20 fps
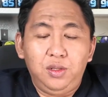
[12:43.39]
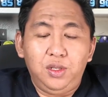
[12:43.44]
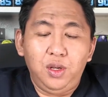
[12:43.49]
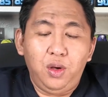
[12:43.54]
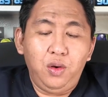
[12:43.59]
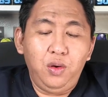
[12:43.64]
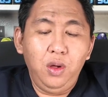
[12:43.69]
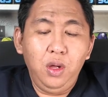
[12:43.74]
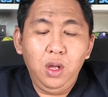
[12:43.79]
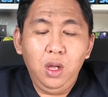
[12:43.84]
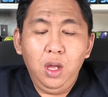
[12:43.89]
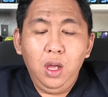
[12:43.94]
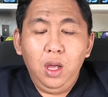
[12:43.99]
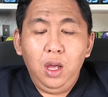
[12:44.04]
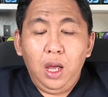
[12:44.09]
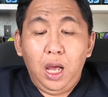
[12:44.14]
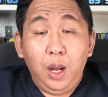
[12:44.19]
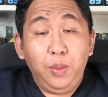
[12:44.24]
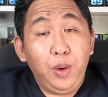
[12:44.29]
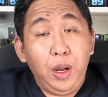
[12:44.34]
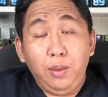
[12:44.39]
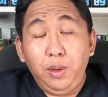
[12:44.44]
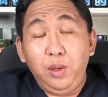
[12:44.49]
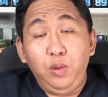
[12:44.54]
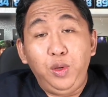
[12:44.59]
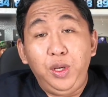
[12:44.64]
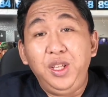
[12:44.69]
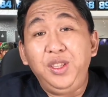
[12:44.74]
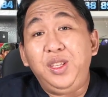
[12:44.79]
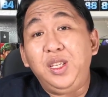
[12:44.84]
So I probably
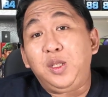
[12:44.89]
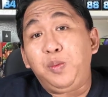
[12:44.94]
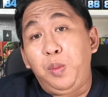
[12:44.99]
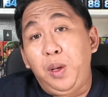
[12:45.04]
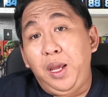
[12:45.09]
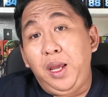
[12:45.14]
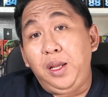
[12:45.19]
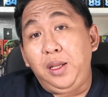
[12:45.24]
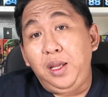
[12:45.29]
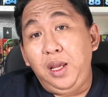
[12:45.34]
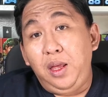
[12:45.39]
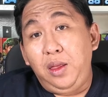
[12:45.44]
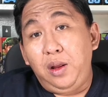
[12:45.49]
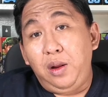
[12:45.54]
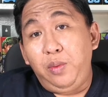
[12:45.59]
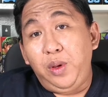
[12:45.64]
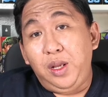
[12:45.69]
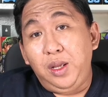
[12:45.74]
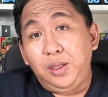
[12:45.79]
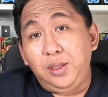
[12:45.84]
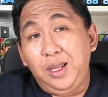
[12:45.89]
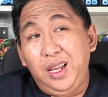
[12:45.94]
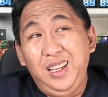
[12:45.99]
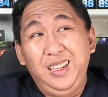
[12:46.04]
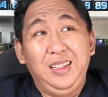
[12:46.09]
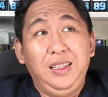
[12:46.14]
wouldn't display it either because